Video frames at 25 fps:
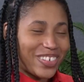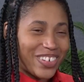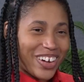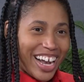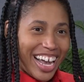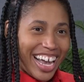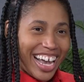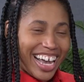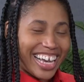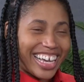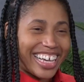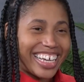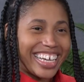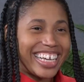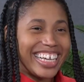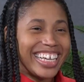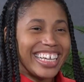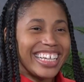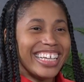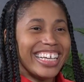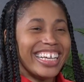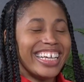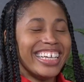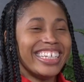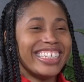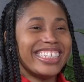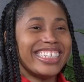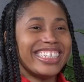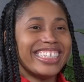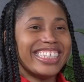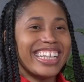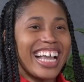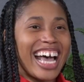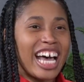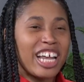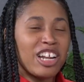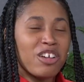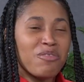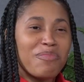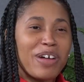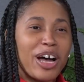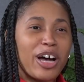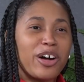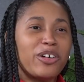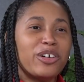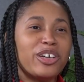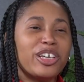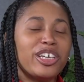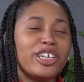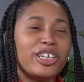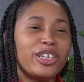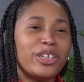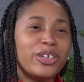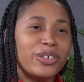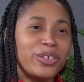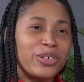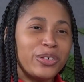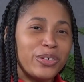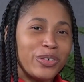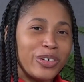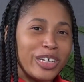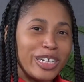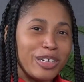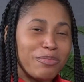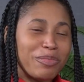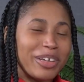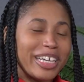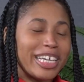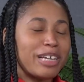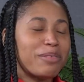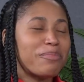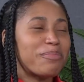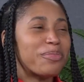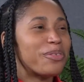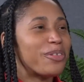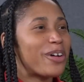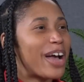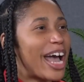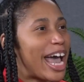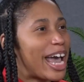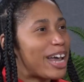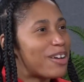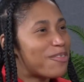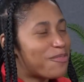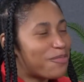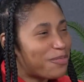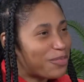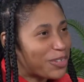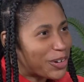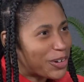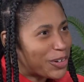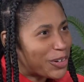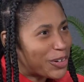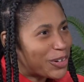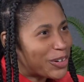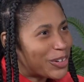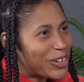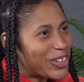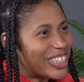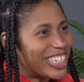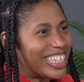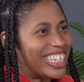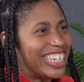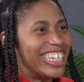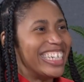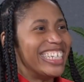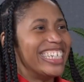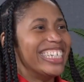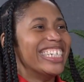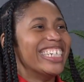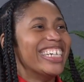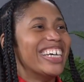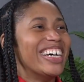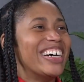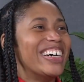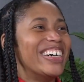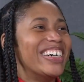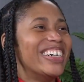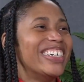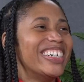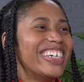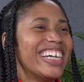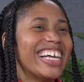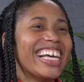right. It's not about you and being prideful and, you know,